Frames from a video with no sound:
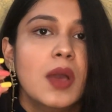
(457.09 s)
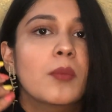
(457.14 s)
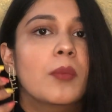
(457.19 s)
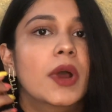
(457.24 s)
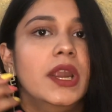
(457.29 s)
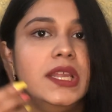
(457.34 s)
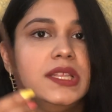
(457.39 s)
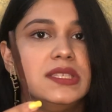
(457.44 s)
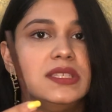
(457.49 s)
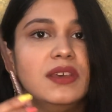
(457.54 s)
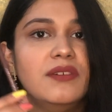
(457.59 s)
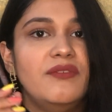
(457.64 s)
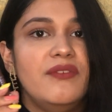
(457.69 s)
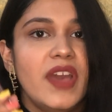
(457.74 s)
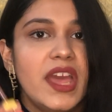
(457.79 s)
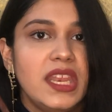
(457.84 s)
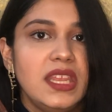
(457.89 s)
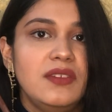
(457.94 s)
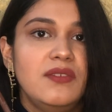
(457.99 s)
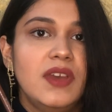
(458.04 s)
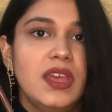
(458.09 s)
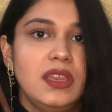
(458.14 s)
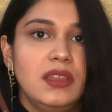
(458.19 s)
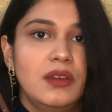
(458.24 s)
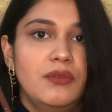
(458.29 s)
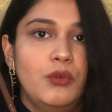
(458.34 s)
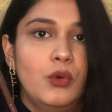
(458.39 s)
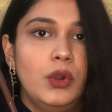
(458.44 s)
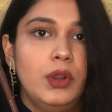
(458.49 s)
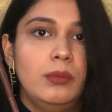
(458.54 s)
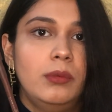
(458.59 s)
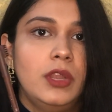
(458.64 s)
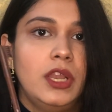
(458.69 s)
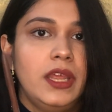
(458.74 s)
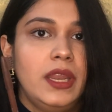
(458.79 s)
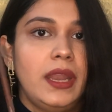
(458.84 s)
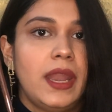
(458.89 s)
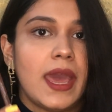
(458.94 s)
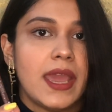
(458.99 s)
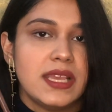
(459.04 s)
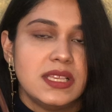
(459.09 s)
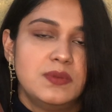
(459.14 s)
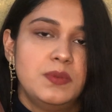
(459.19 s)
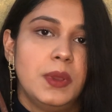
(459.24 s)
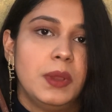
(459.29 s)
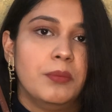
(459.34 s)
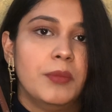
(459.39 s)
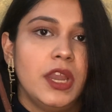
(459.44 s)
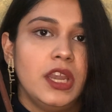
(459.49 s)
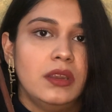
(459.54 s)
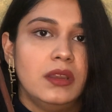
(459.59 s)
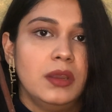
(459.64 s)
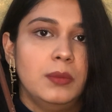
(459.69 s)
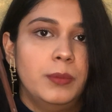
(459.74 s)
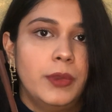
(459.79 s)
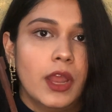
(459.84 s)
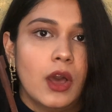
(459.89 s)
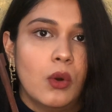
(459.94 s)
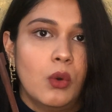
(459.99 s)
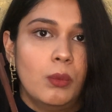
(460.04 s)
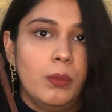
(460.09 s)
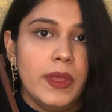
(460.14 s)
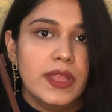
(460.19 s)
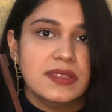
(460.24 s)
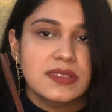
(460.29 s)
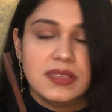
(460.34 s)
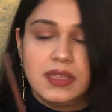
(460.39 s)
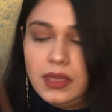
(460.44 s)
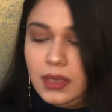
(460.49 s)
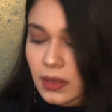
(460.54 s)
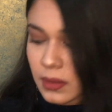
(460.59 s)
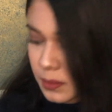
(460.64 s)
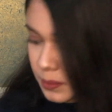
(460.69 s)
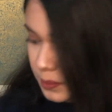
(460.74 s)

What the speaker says: but it's a very affordable and nice pigmented brow pencil.